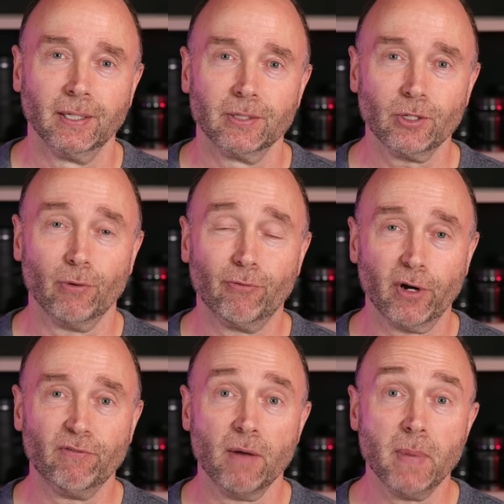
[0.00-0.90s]
So
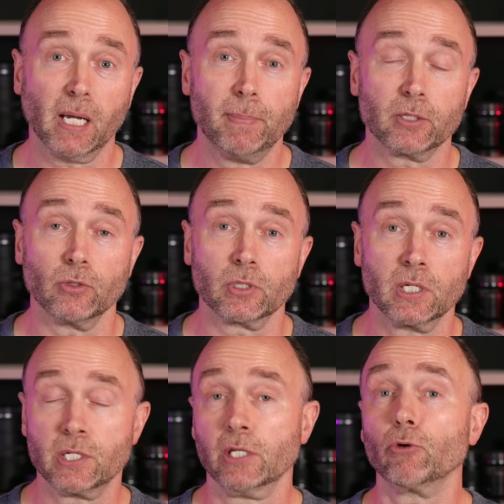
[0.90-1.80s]
45 megapixels,
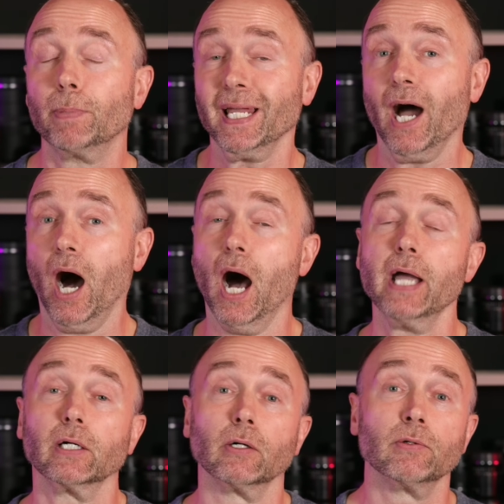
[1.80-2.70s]
considerably
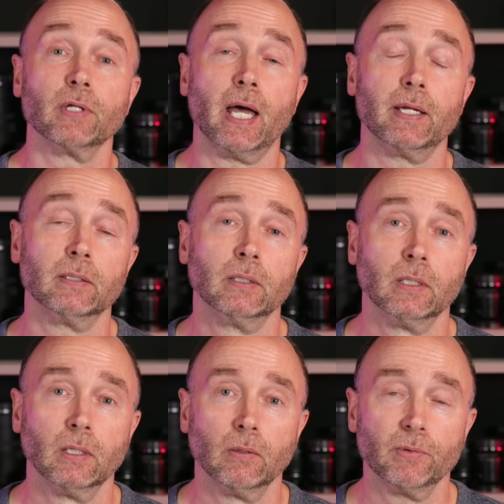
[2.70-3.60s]
higher than
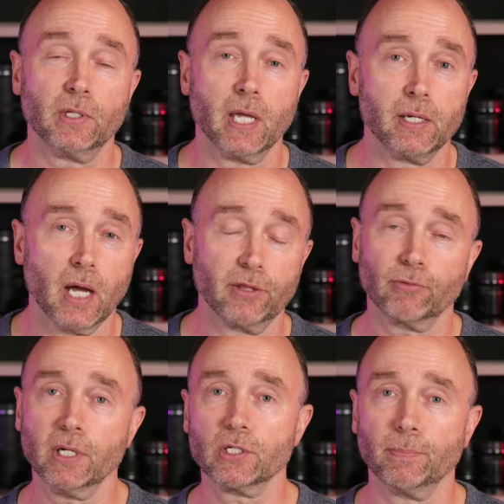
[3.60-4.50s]
what the
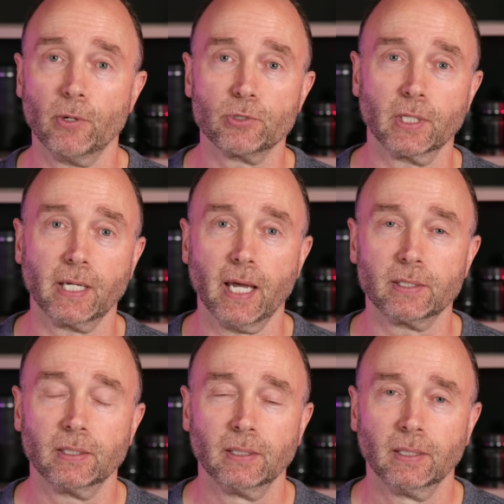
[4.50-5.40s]
A9 III is supposed to
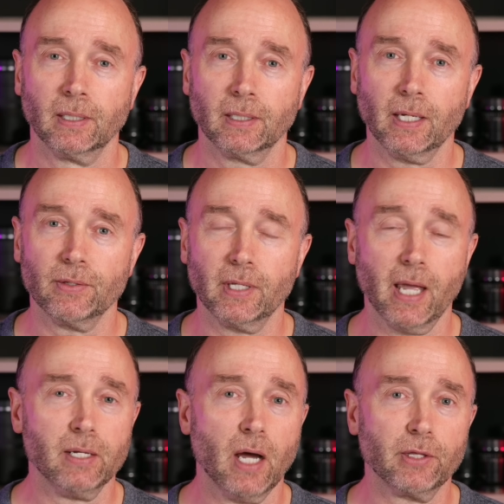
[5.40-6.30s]
get, yet the
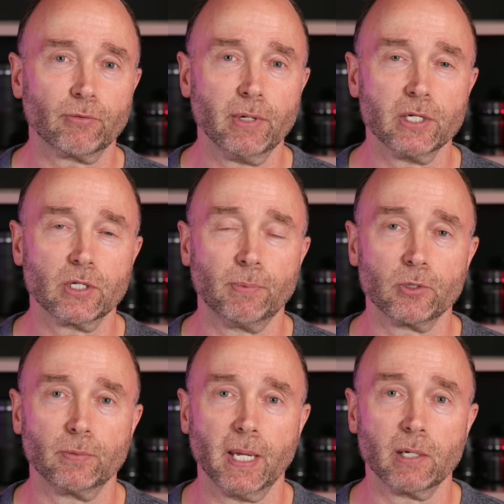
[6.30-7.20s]
A9 III is
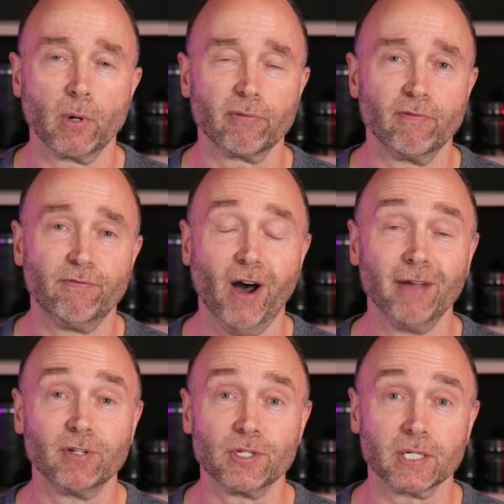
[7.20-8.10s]
supposed to be anywhere from
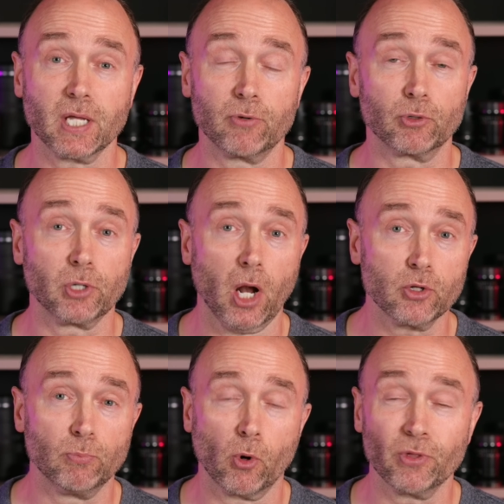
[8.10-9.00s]
five to
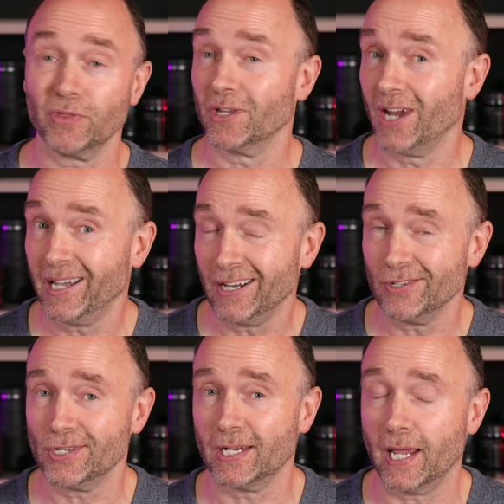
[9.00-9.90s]
$600 more than the
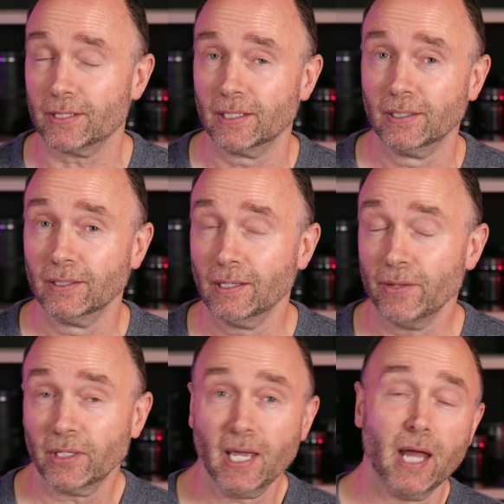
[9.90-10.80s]
Nikon Z8
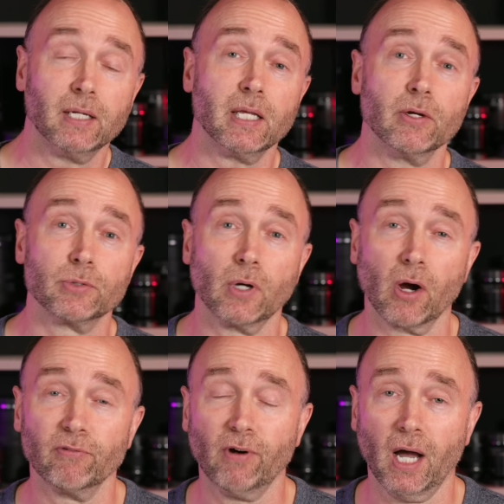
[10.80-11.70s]
and the Canon EOS
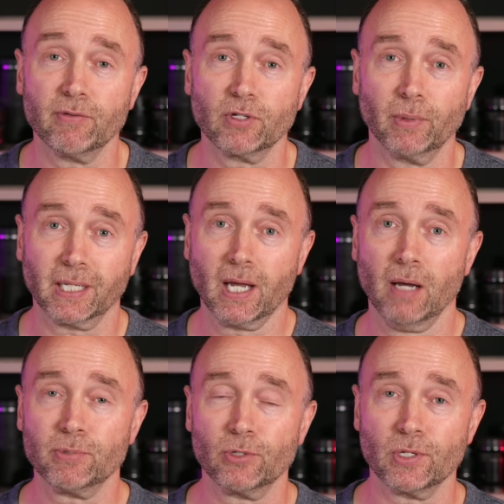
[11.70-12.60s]
R5. So when it
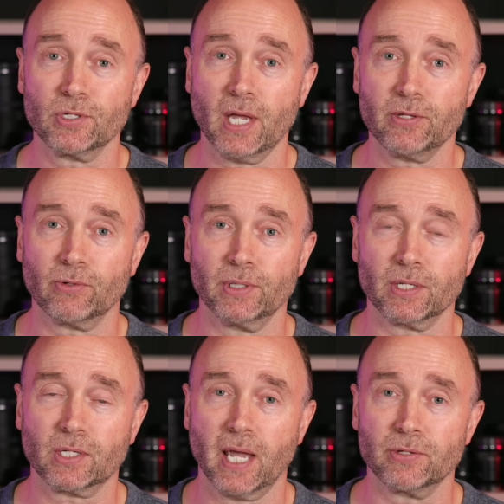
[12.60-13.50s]
comes to the sensor in
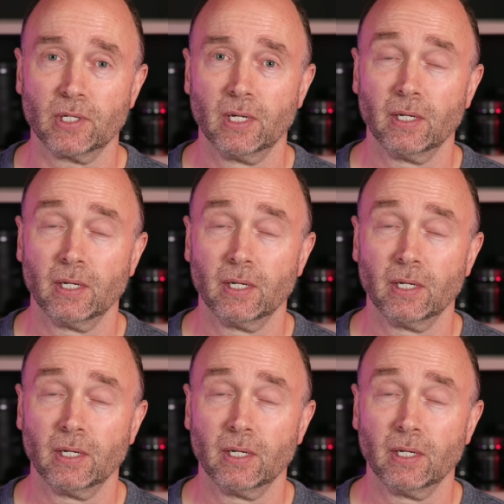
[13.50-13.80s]
this case,